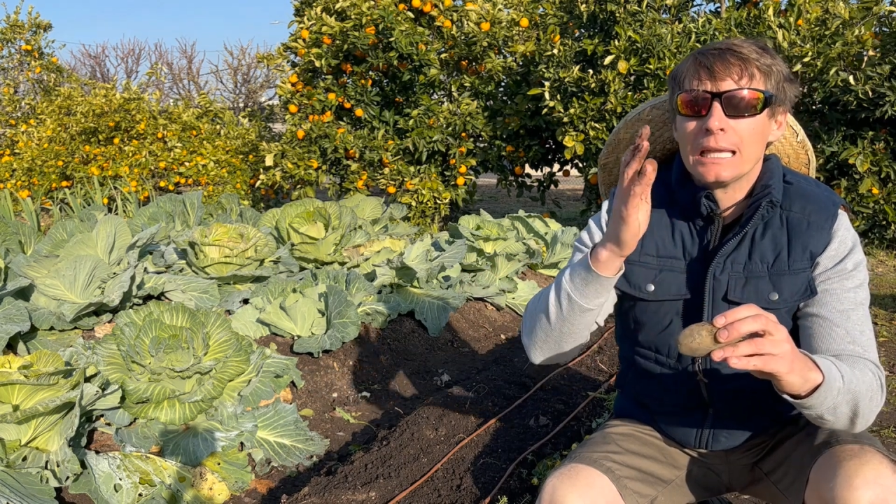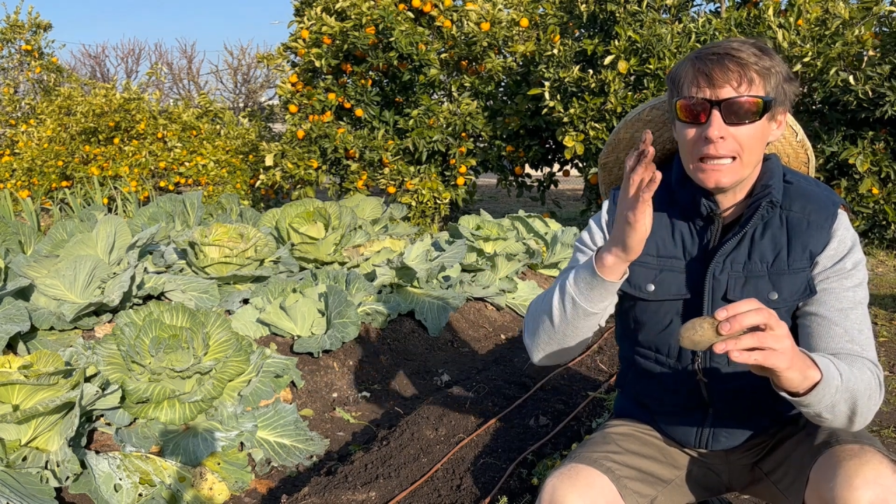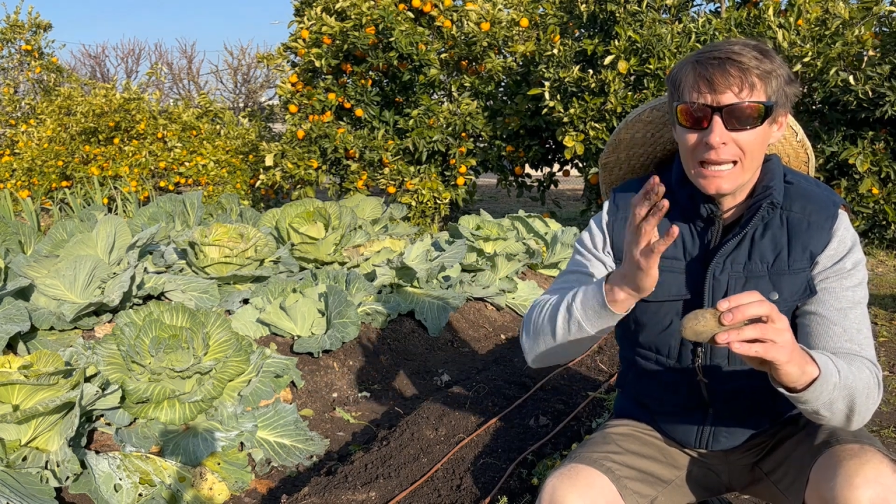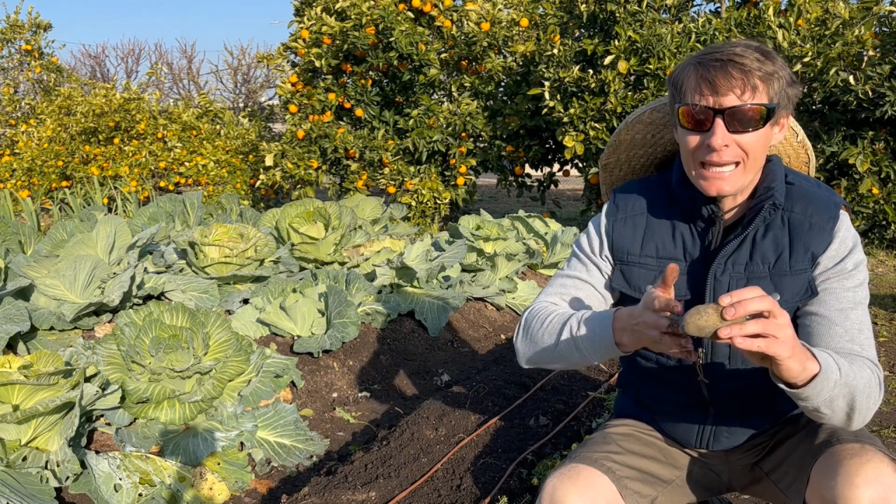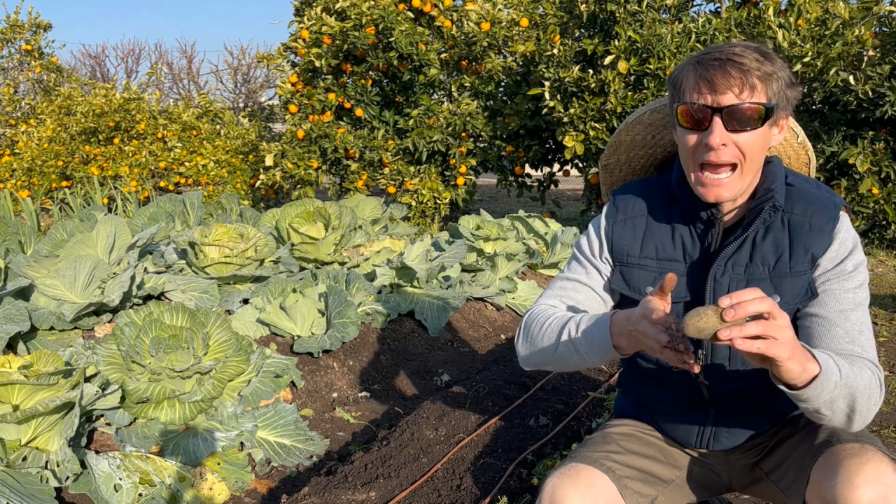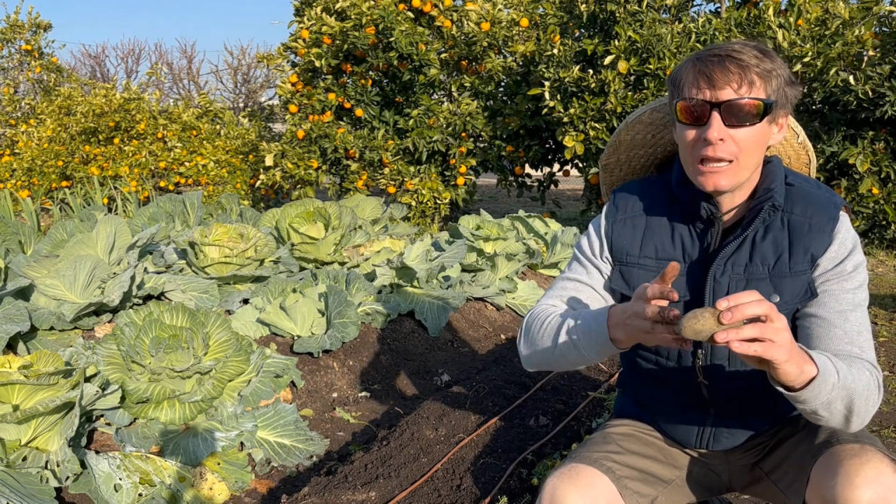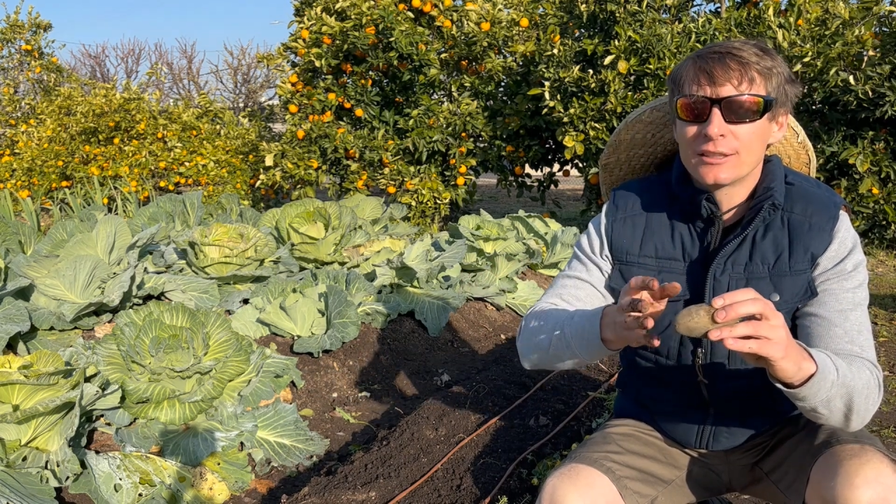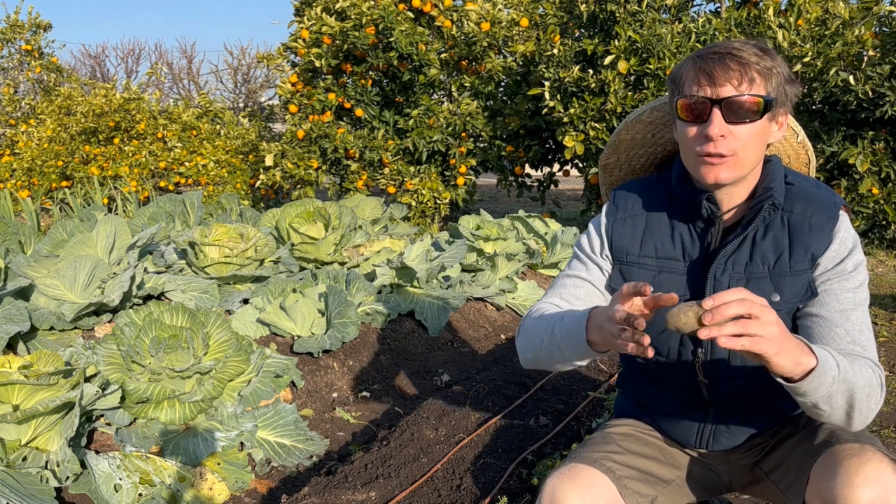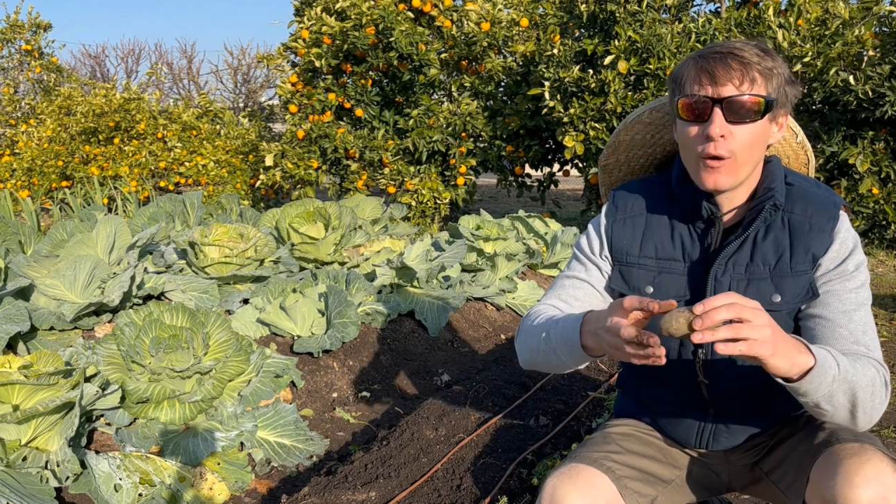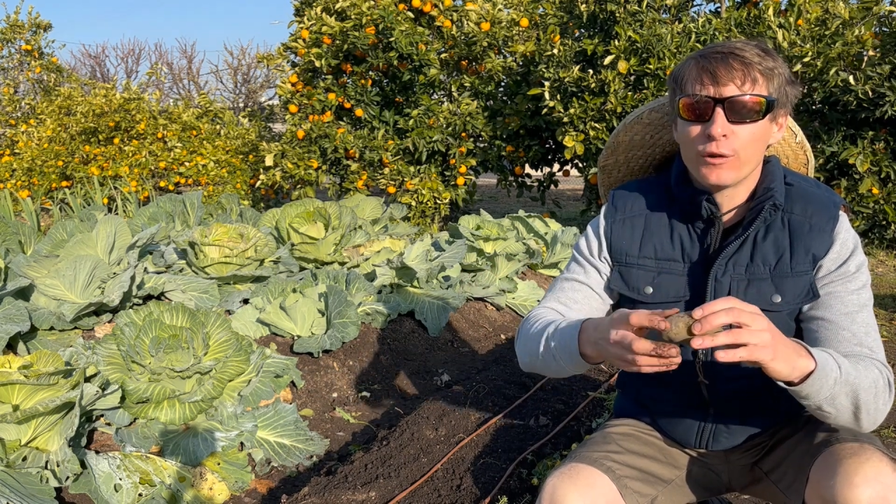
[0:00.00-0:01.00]
Let it
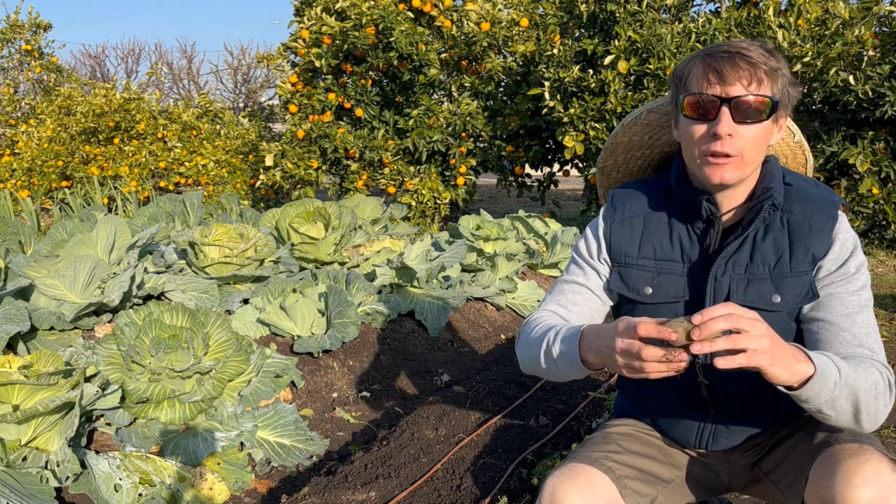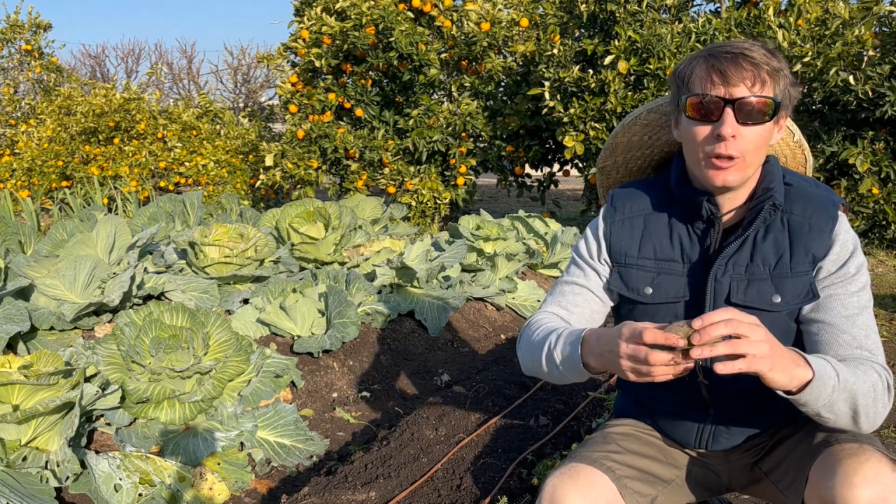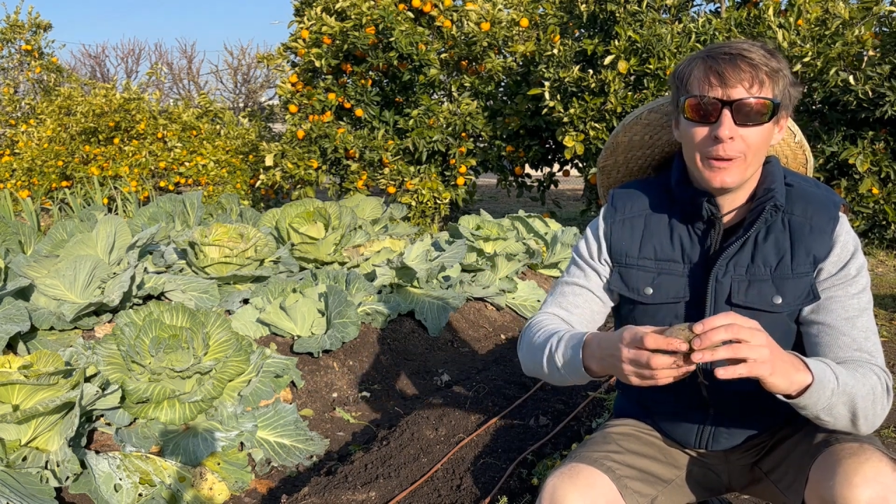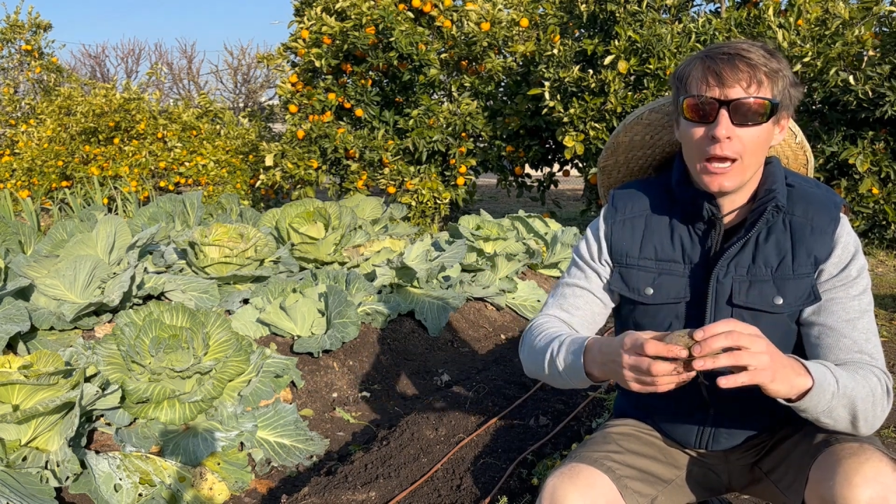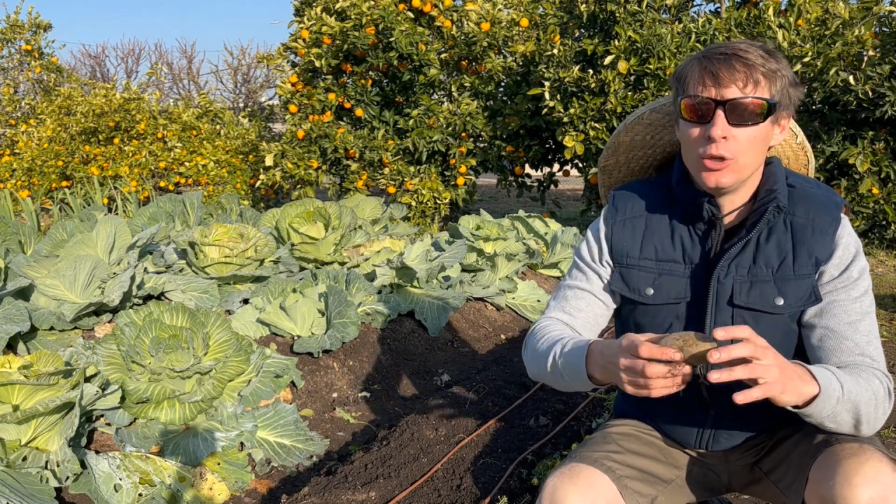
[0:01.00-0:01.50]
callus over a little bit,